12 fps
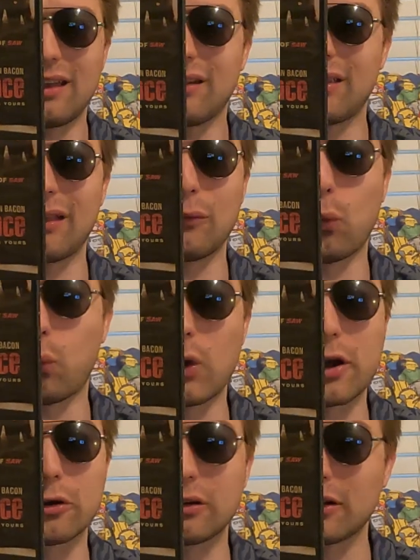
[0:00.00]

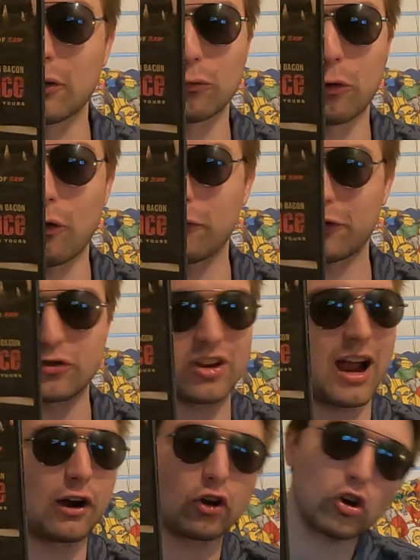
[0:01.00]
Weird little role for
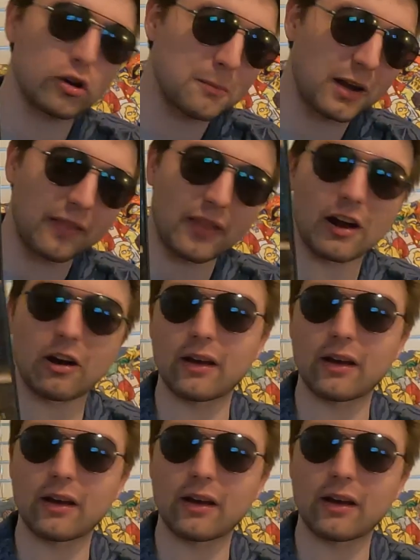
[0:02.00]
John Goodman in there.